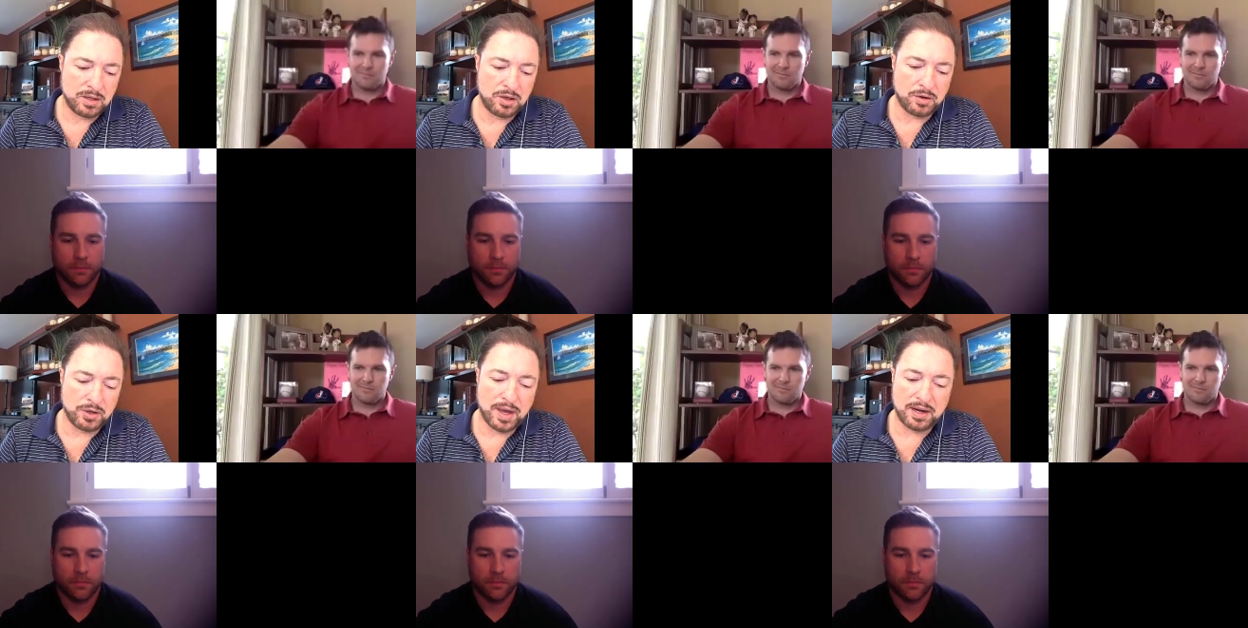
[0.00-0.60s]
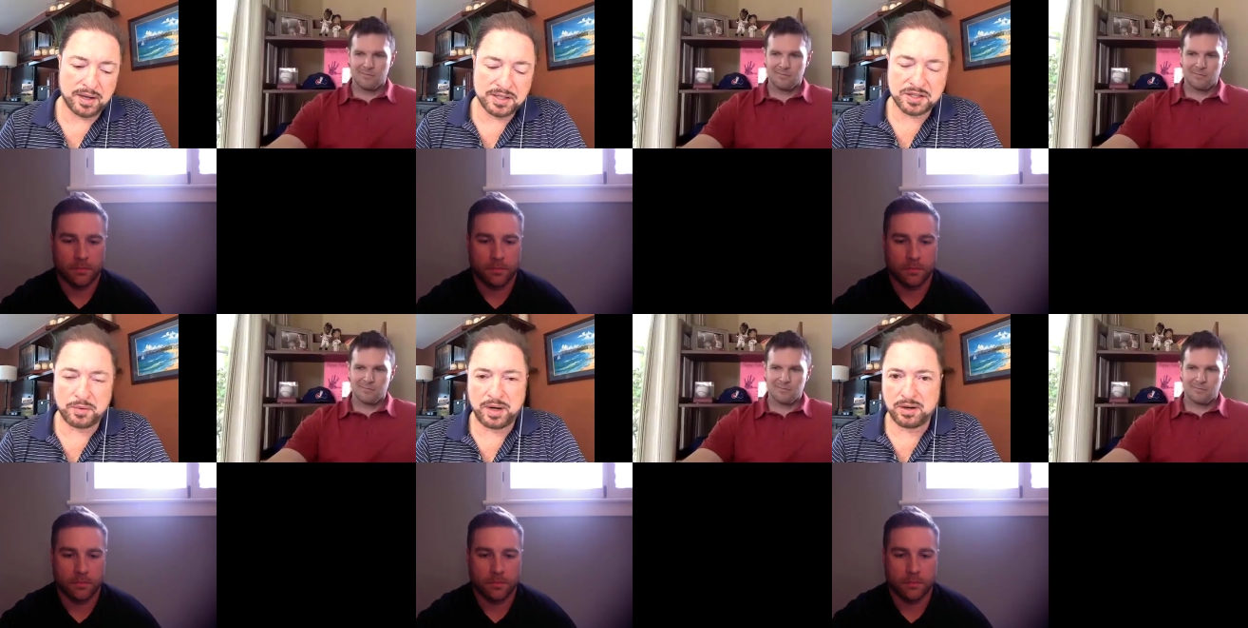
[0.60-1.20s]
Speaker 1: You know, you had a nice
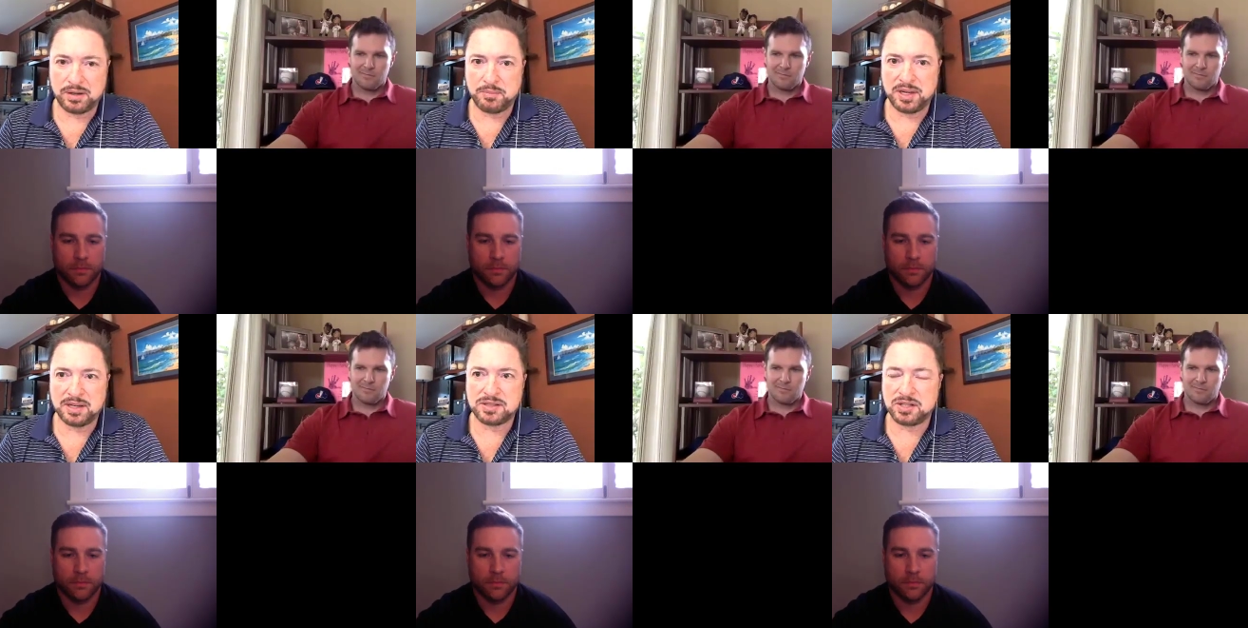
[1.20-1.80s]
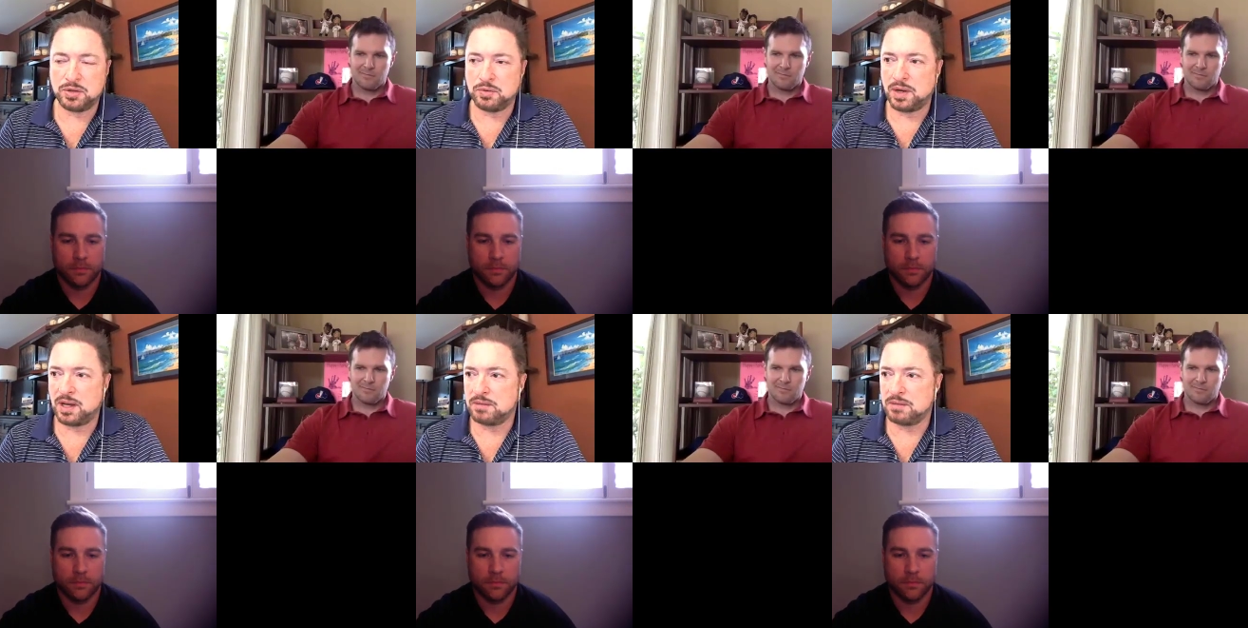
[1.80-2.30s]
career in the bigs. You,